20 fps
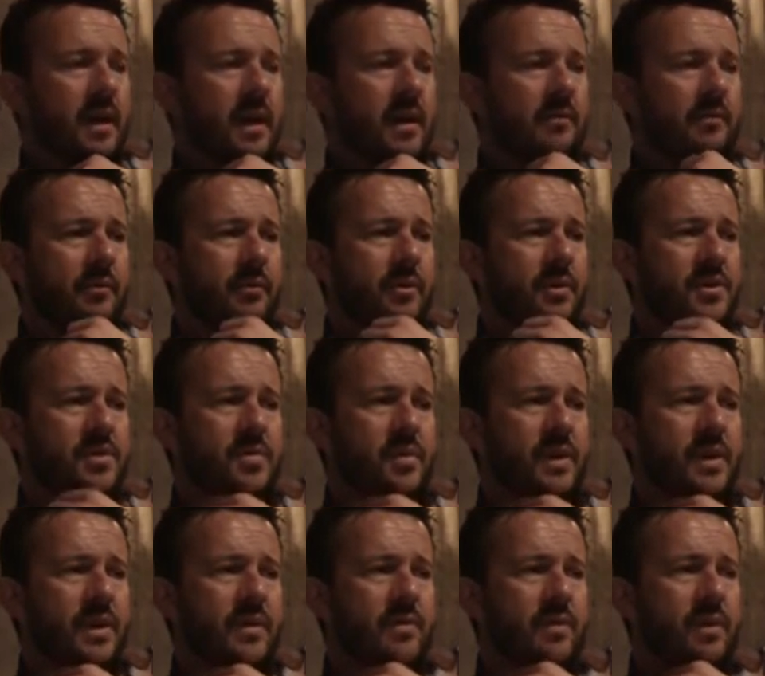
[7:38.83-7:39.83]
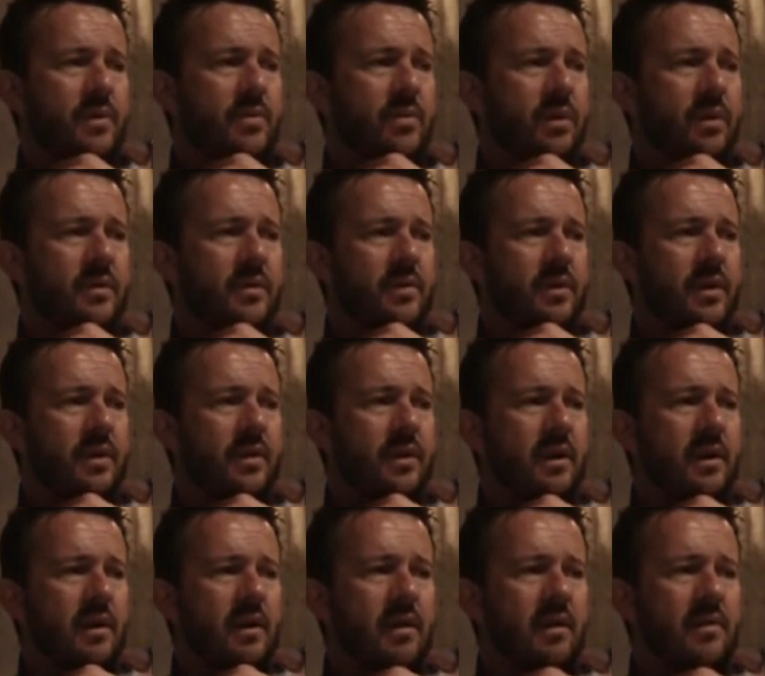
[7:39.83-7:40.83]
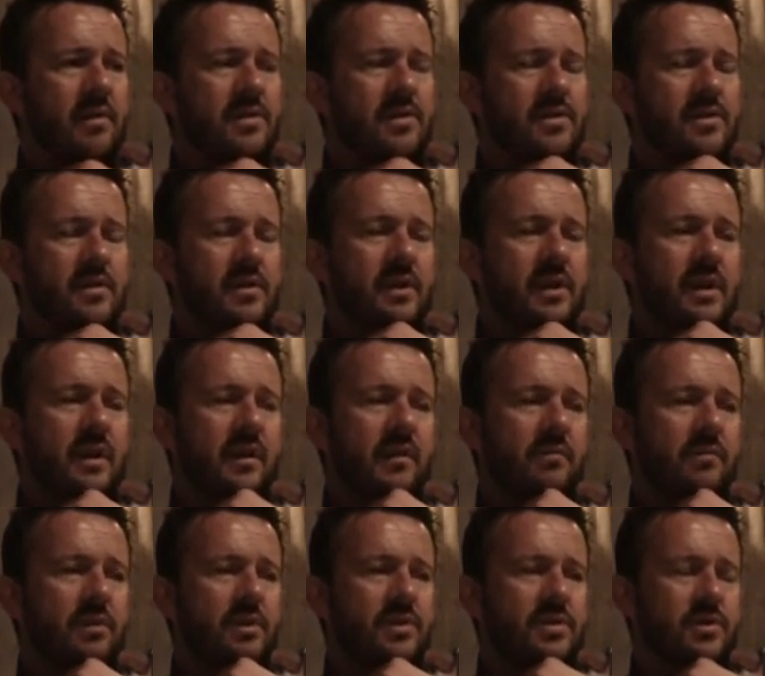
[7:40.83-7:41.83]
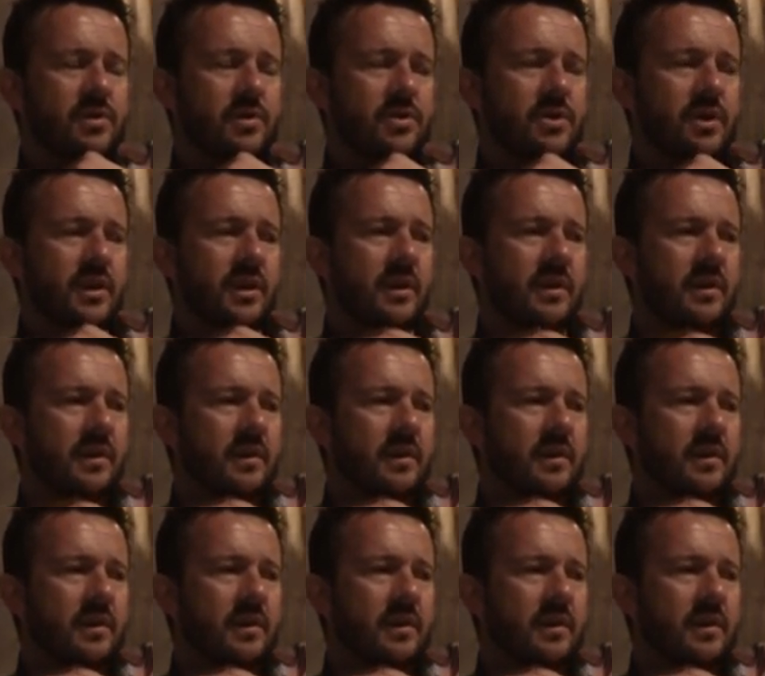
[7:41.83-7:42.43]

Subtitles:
And for us, we worked long and hard studying and researching,